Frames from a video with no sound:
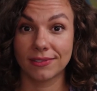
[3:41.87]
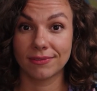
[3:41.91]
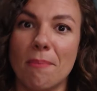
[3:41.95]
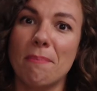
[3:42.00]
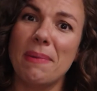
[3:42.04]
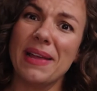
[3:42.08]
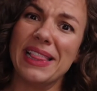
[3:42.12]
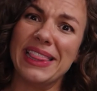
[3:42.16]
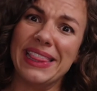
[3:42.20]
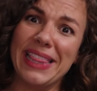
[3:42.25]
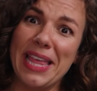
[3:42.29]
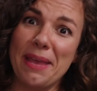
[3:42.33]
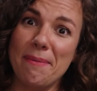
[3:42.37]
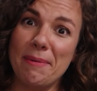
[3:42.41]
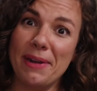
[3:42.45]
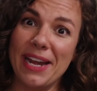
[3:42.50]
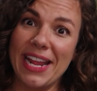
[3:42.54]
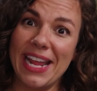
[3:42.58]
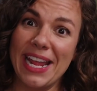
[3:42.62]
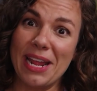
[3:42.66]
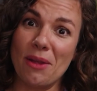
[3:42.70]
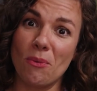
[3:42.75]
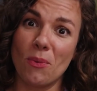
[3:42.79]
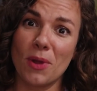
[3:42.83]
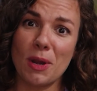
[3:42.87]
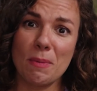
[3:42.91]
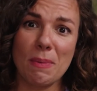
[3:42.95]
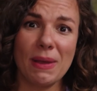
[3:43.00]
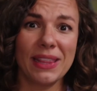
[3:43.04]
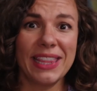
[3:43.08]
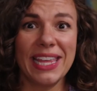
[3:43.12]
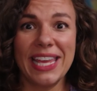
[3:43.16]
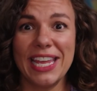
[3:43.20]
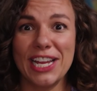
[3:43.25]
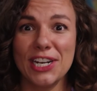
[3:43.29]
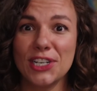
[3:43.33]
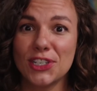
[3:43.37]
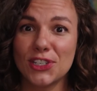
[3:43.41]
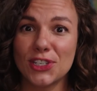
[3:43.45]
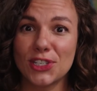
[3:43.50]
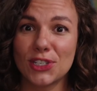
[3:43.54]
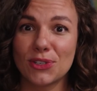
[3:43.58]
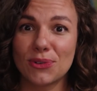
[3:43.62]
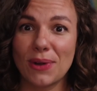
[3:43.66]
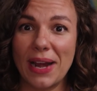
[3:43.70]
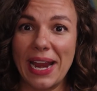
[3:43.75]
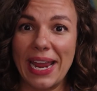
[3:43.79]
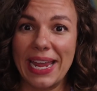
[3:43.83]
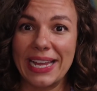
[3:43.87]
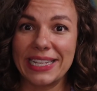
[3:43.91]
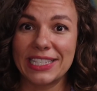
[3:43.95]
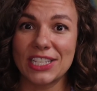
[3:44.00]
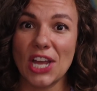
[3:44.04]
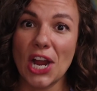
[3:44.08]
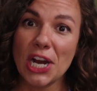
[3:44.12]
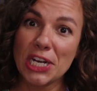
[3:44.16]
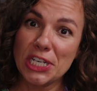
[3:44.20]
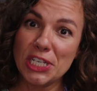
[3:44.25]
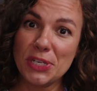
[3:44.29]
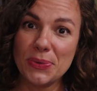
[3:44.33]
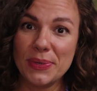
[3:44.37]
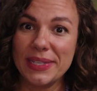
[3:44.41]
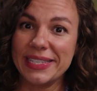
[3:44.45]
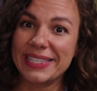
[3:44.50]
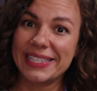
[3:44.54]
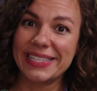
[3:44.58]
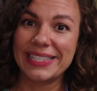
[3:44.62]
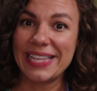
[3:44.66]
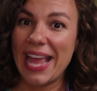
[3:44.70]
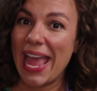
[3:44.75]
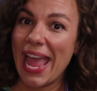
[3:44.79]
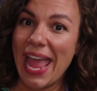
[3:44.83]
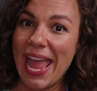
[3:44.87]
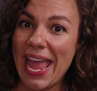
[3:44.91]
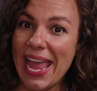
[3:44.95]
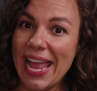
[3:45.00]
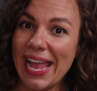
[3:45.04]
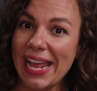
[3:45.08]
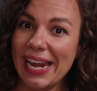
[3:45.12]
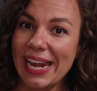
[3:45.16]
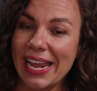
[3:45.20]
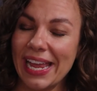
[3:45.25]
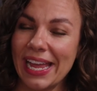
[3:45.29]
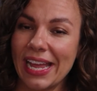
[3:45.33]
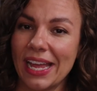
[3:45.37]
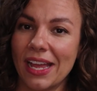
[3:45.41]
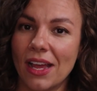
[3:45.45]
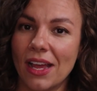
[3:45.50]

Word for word: But Liberty, what about the interest rates? Aren't you insane?